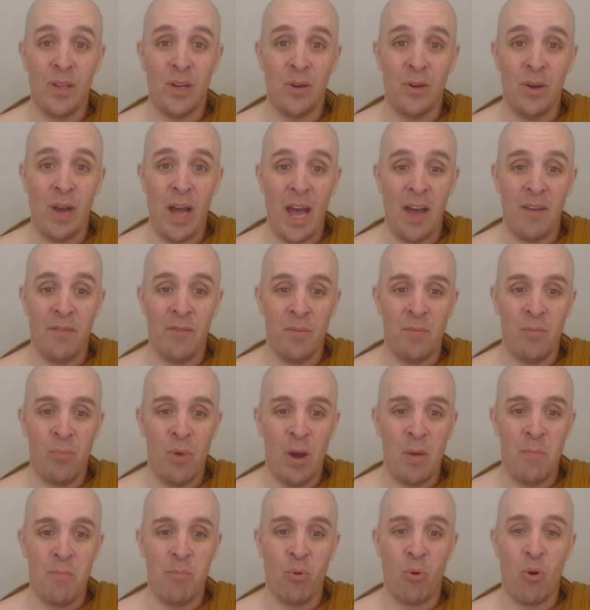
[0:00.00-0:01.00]
have
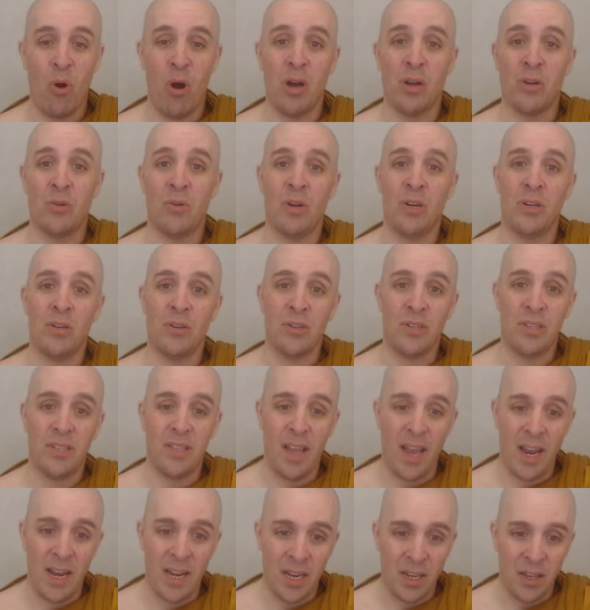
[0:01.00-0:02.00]
a broader
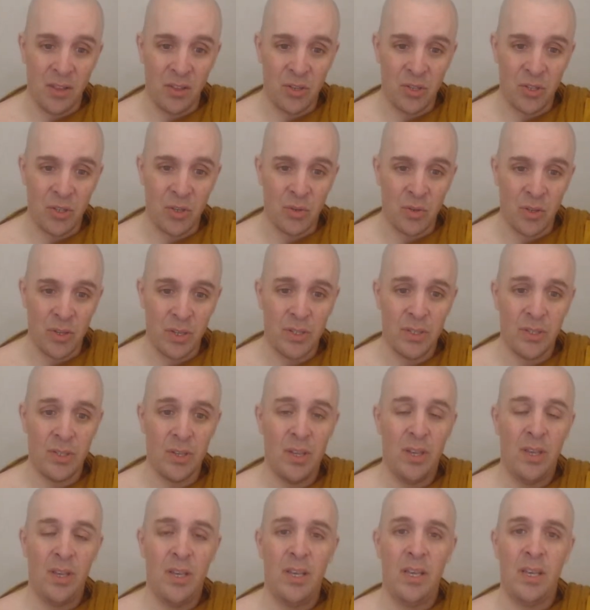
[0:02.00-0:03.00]
understanding of the suttas,
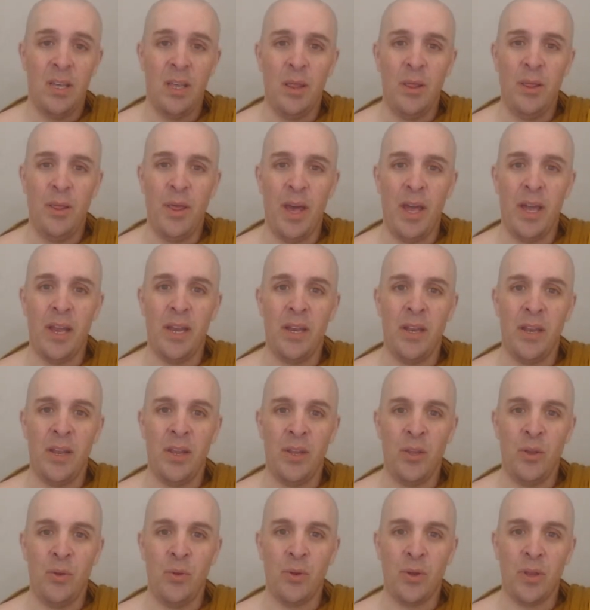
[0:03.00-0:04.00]
then
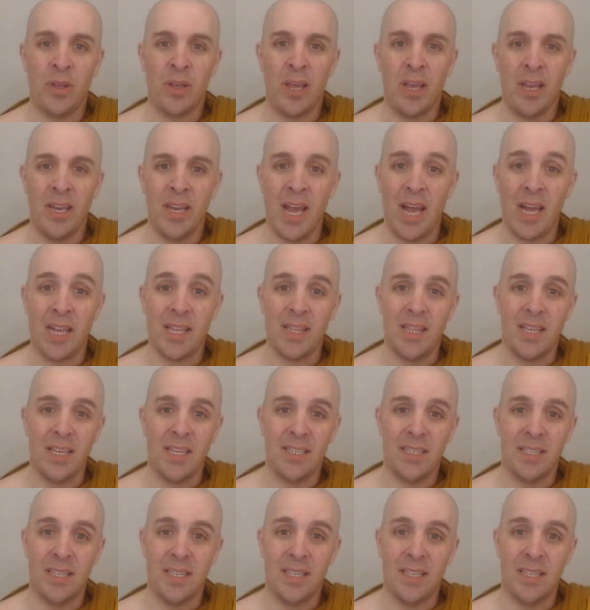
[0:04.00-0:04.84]
you connect these